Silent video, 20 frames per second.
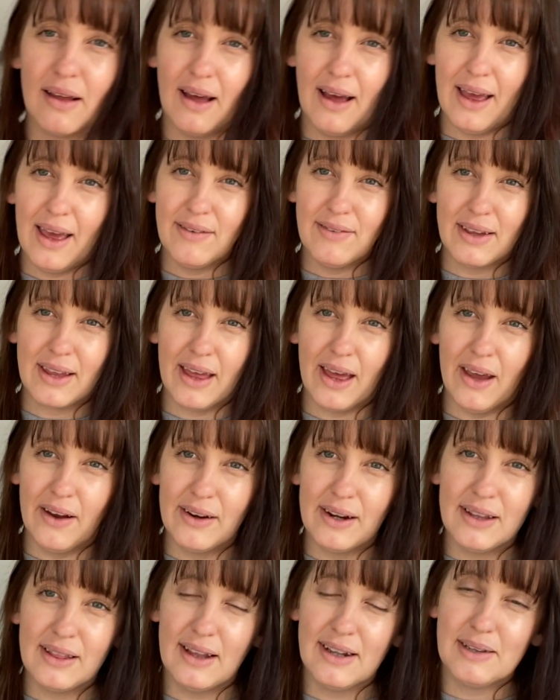I have a
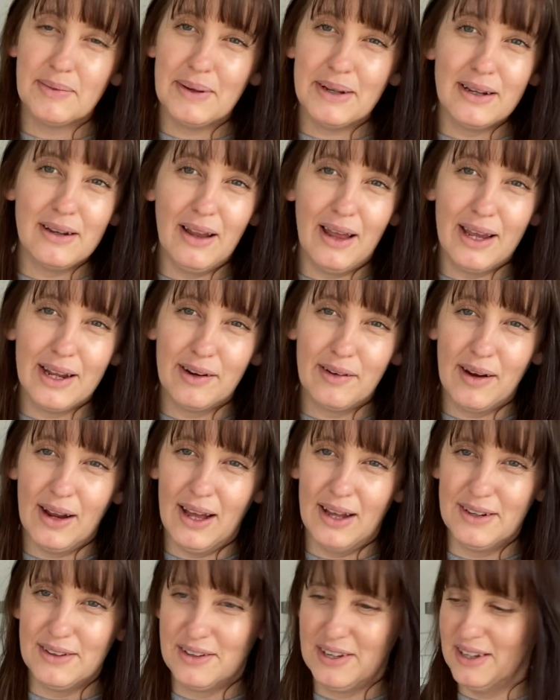carrot that's been lying
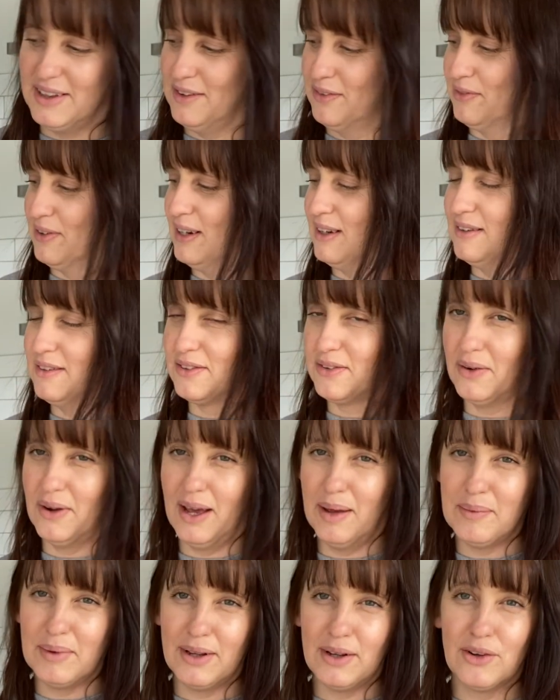around in the fridge, so
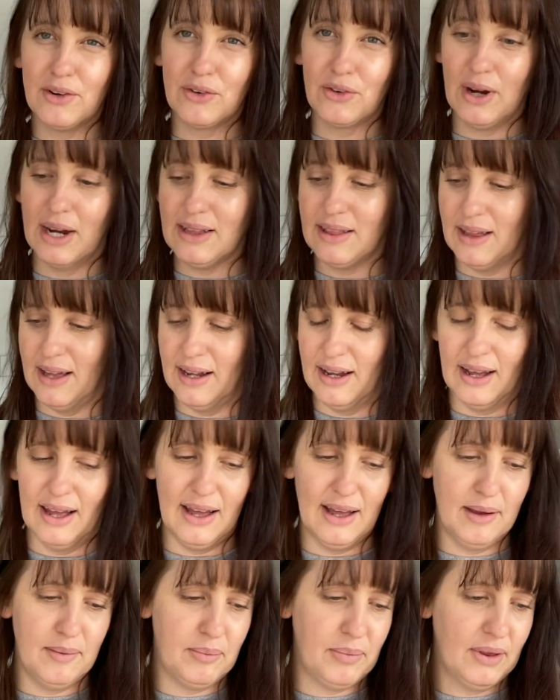I'm going to grate that
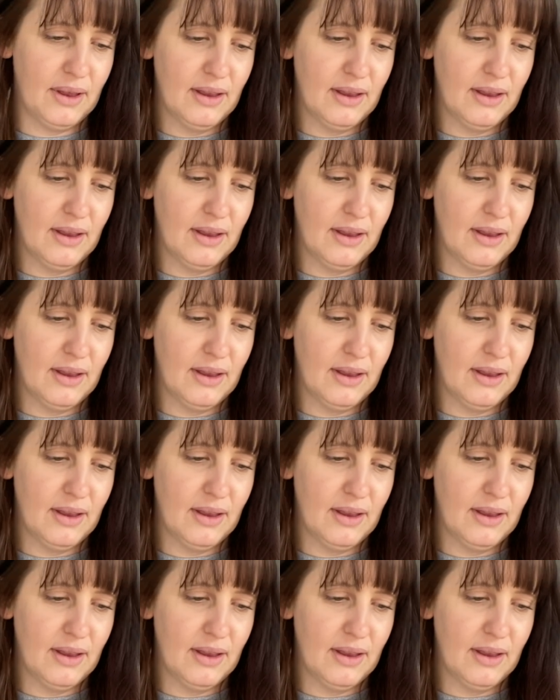up.